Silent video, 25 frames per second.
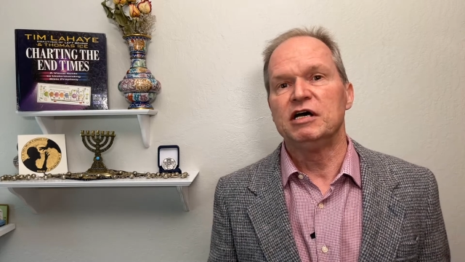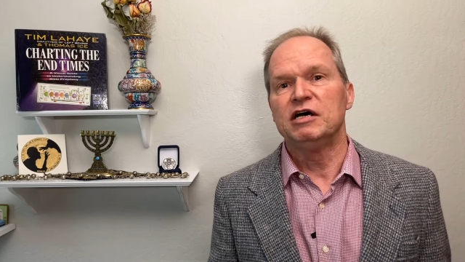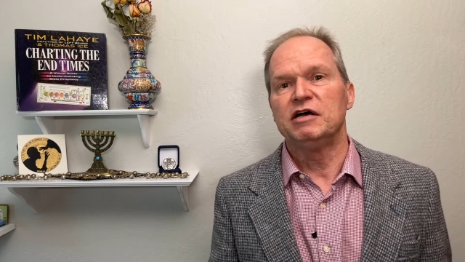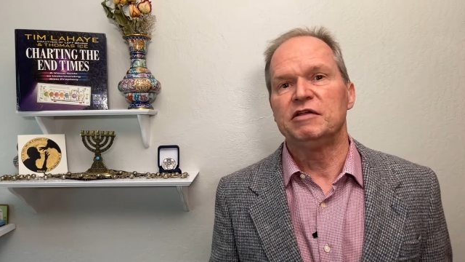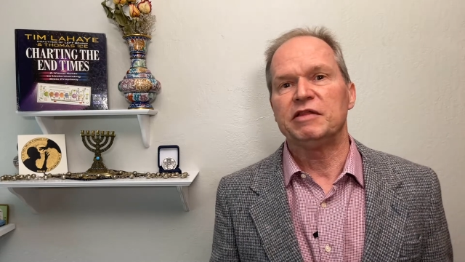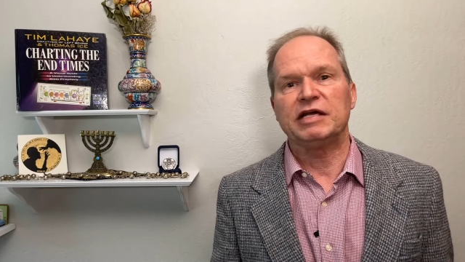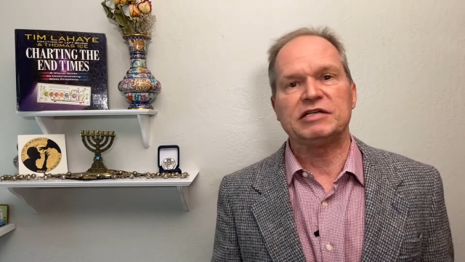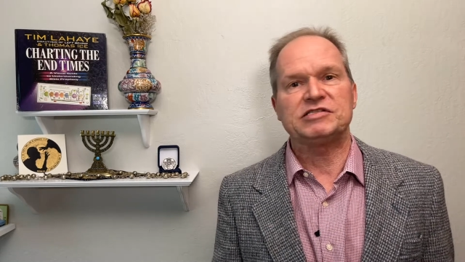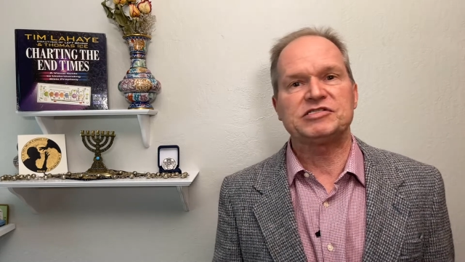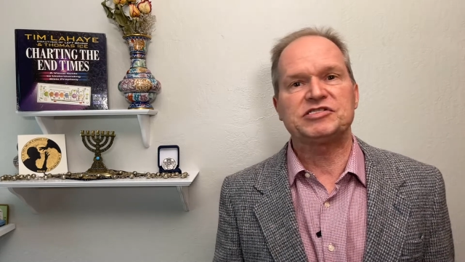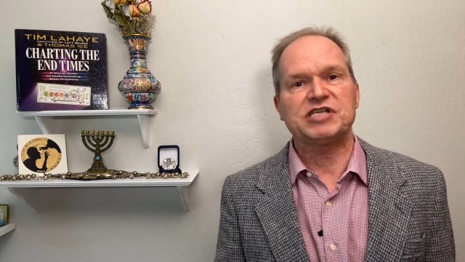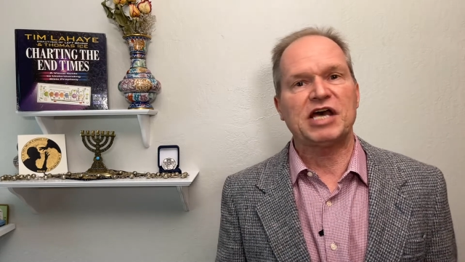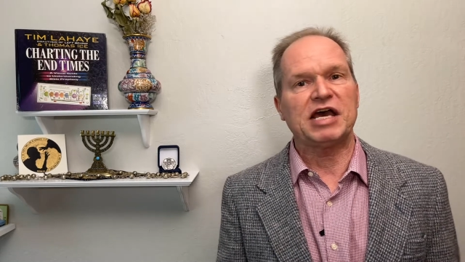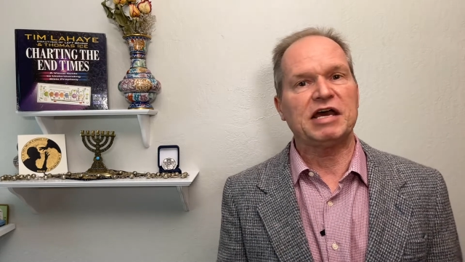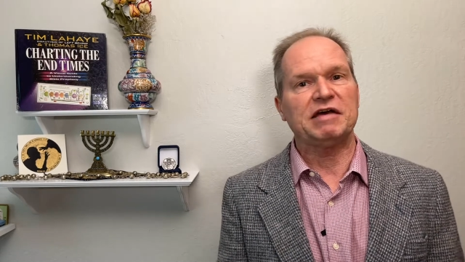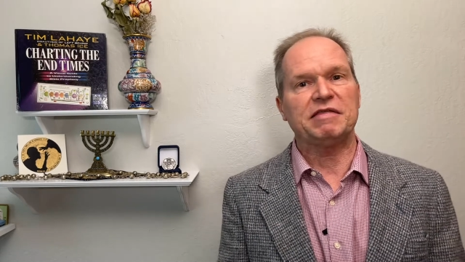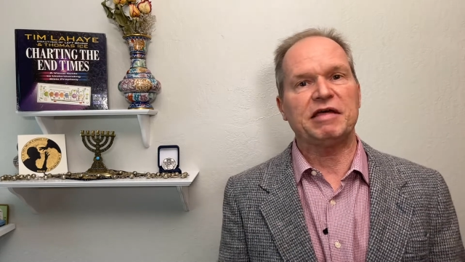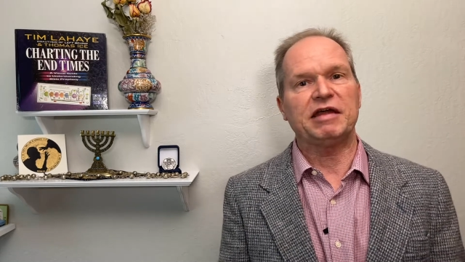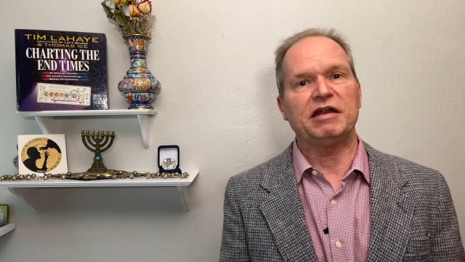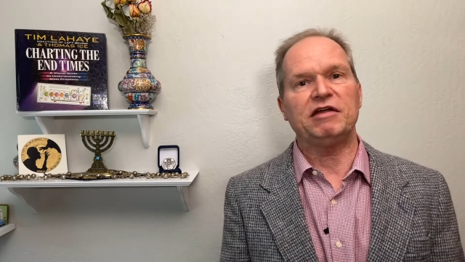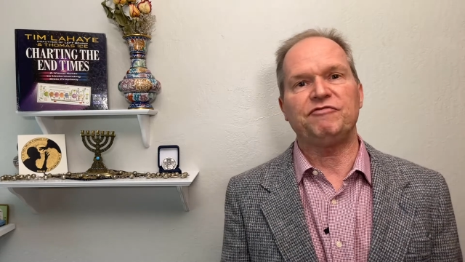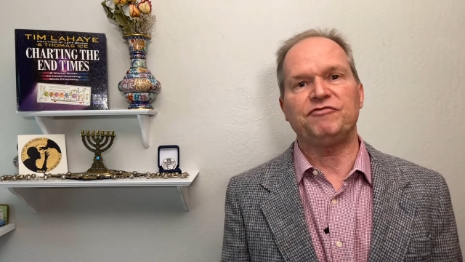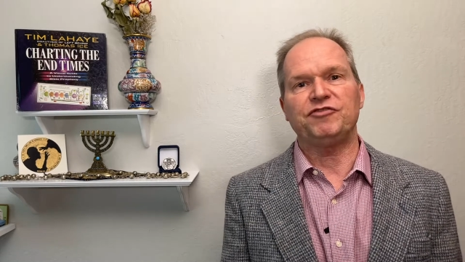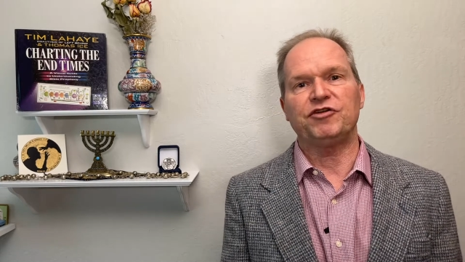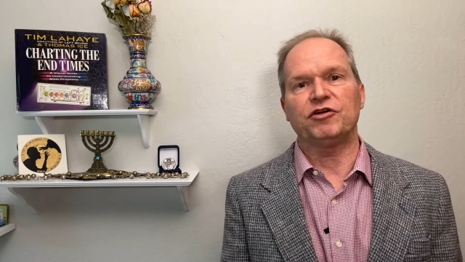that say that
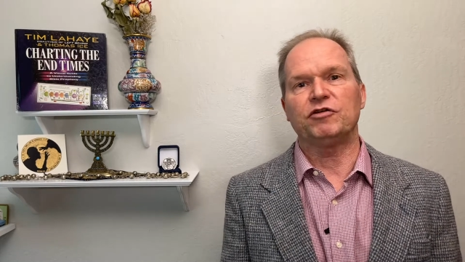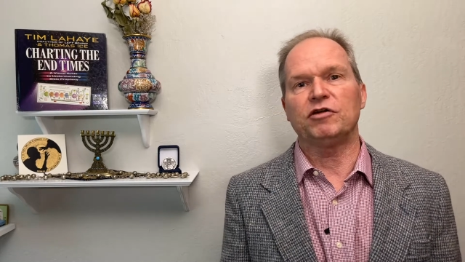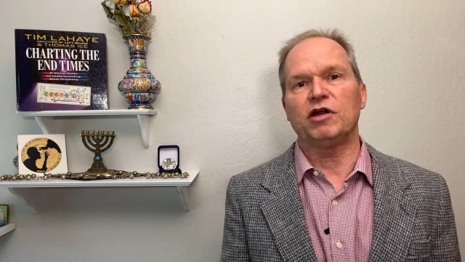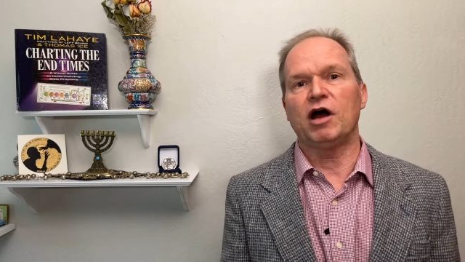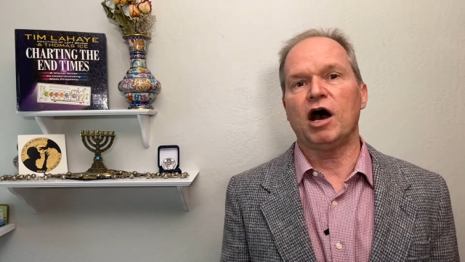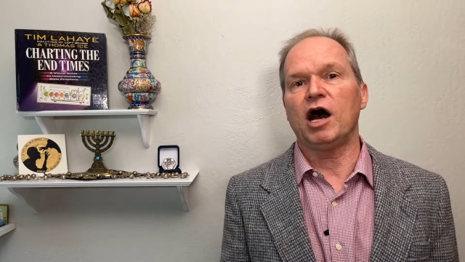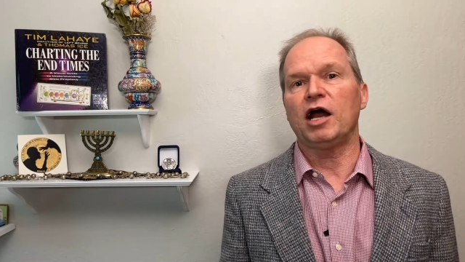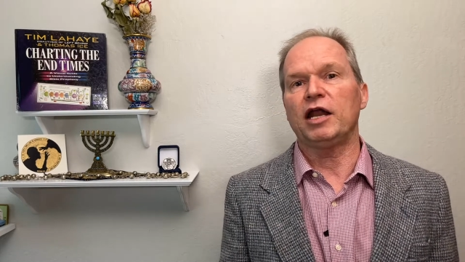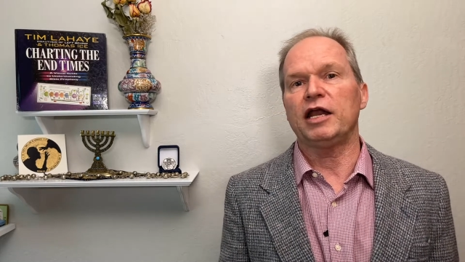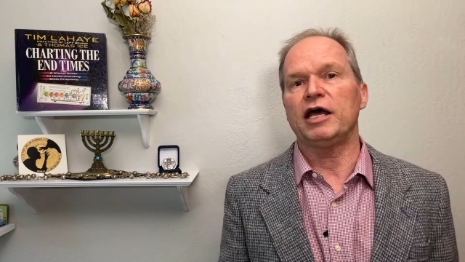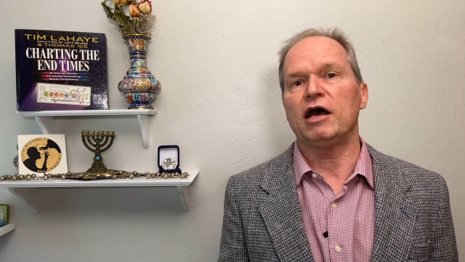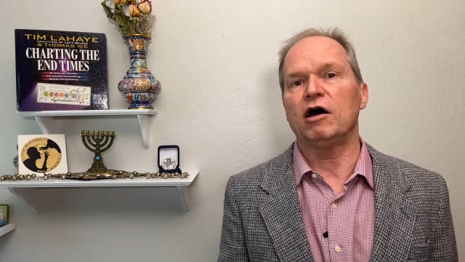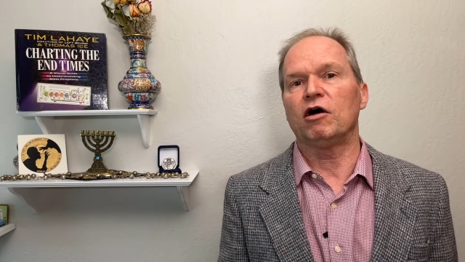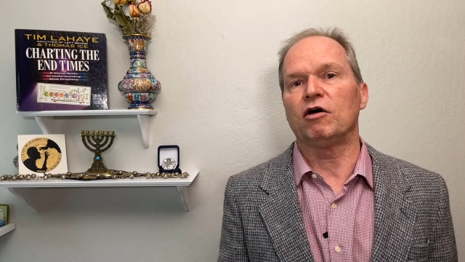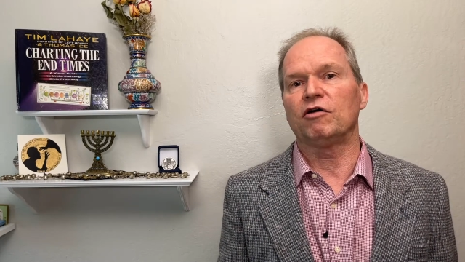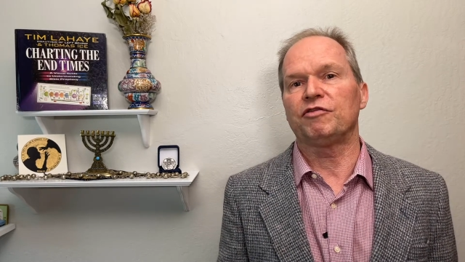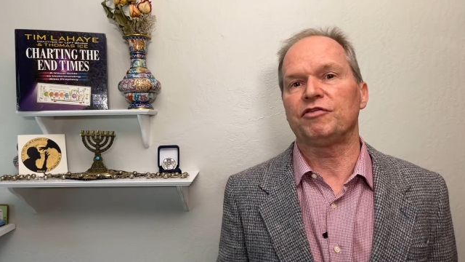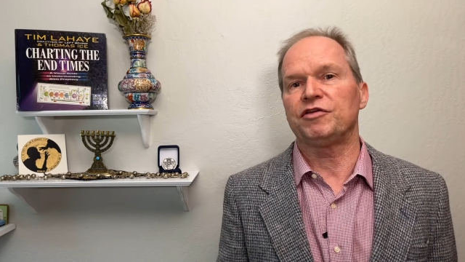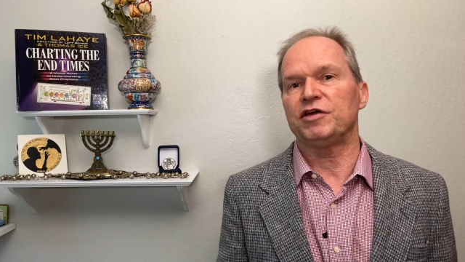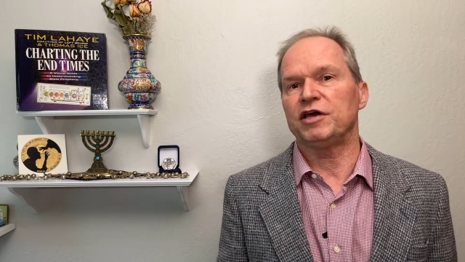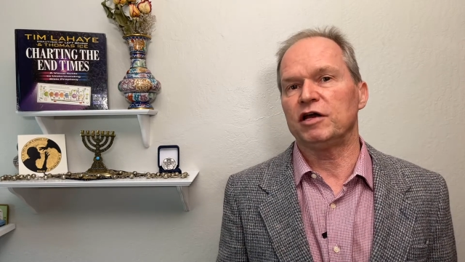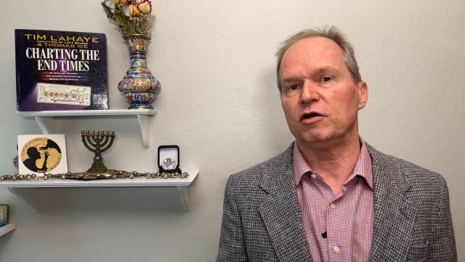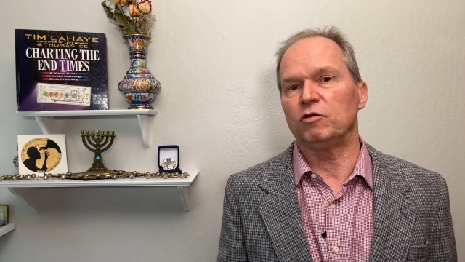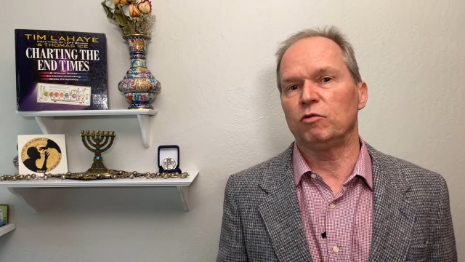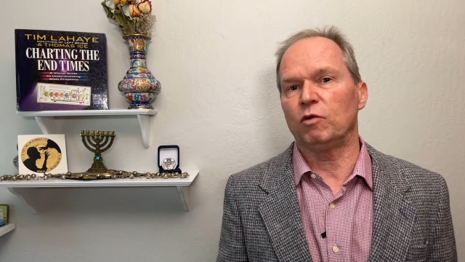if you're not
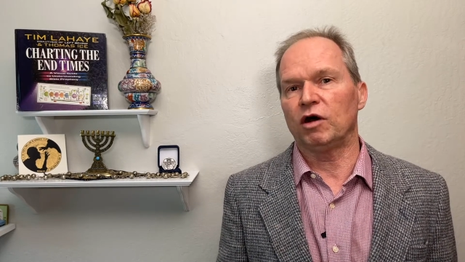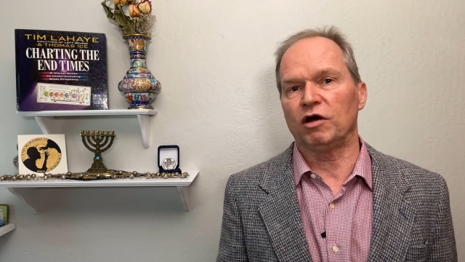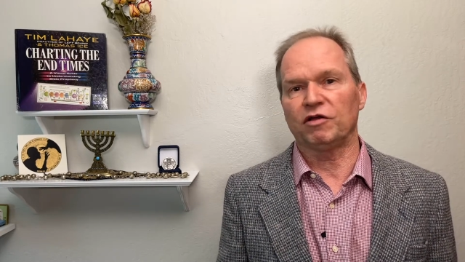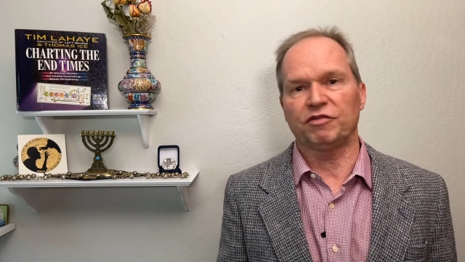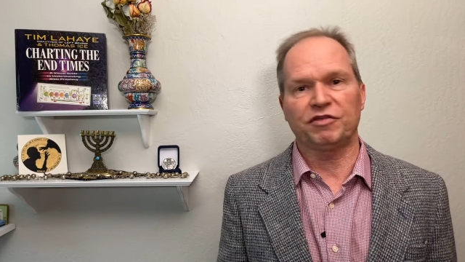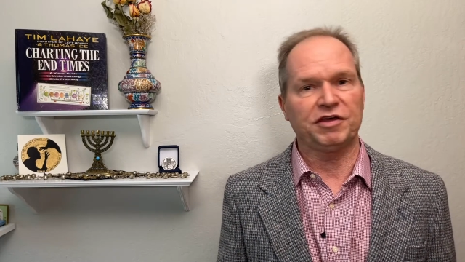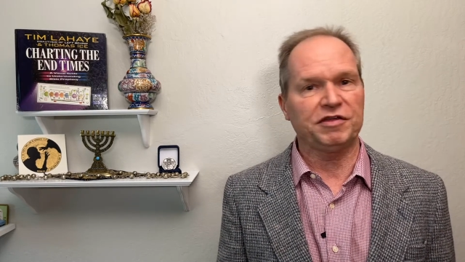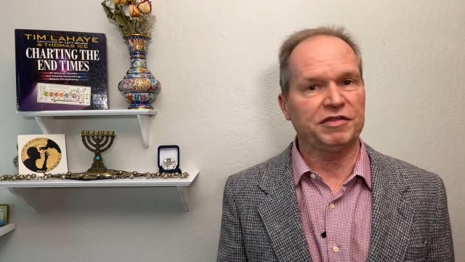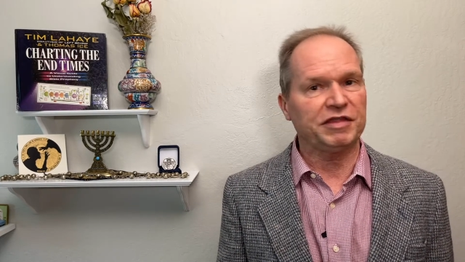healthy and wealthy,